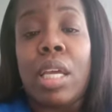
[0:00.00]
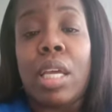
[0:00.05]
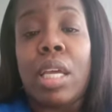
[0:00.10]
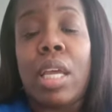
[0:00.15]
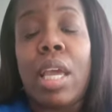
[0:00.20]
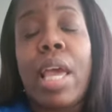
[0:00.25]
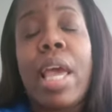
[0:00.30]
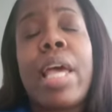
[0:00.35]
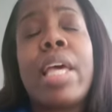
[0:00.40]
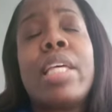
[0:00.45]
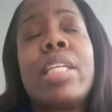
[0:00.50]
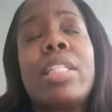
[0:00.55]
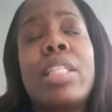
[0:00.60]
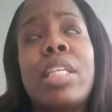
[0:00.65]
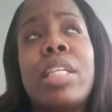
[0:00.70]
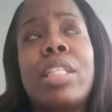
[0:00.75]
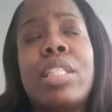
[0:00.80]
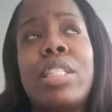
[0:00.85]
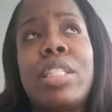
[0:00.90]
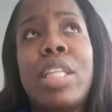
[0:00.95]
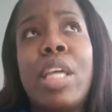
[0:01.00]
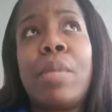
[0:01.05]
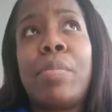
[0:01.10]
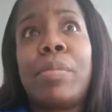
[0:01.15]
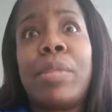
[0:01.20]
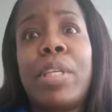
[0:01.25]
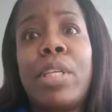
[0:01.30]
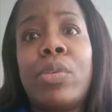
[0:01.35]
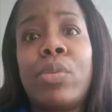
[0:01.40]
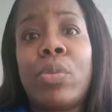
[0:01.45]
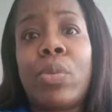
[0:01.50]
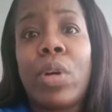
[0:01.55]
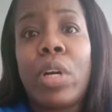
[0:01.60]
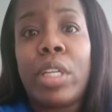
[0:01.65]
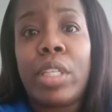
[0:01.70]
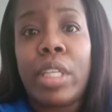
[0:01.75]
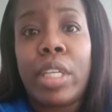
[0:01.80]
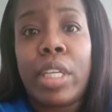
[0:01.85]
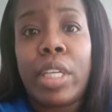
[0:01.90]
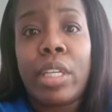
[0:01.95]
has accepted
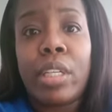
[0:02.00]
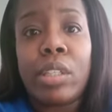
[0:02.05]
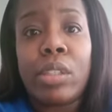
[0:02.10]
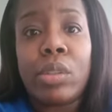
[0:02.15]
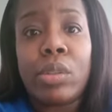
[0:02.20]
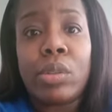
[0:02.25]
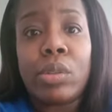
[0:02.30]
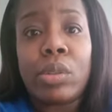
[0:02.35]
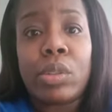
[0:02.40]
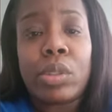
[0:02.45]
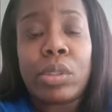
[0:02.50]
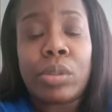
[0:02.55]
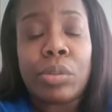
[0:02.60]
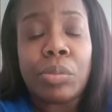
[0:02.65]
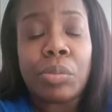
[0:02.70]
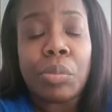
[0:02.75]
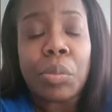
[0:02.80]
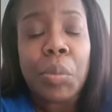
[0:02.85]
Rondell's